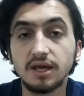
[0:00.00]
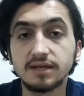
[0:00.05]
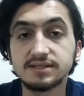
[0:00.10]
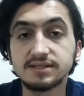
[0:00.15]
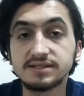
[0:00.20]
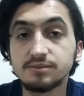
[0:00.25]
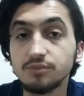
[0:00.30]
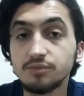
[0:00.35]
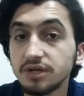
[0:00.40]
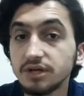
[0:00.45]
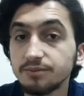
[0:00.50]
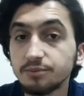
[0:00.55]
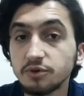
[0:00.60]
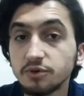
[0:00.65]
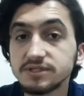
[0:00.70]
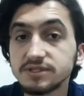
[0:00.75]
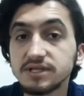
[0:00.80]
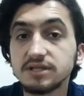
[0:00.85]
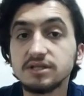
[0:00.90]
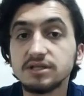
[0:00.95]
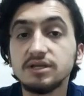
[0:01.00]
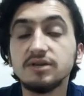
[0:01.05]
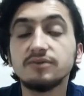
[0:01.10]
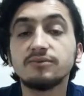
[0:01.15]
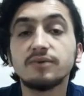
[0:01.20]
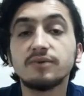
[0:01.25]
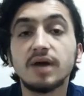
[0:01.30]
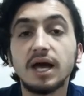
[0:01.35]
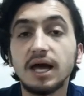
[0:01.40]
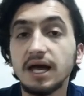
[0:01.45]
smear positive
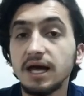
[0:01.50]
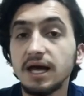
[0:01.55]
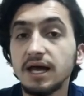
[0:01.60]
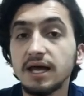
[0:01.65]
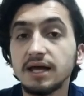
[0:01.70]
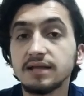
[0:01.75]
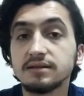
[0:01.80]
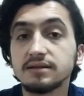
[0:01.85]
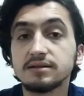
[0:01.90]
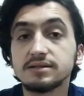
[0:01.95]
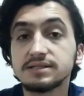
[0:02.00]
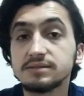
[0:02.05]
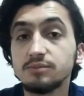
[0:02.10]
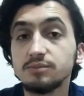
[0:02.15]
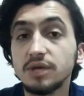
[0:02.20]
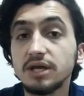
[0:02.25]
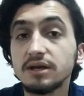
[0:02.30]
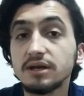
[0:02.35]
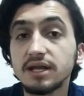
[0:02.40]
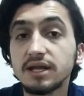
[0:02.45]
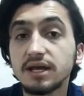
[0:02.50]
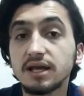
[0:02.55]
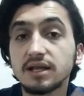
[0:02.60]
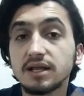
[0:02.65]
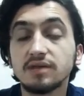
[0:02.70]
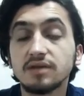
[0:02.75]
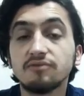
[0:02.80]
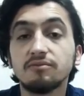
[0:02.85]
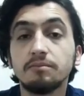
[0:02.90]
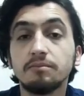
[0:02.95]
and smear
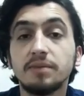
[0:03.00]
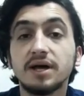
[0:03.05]
negative,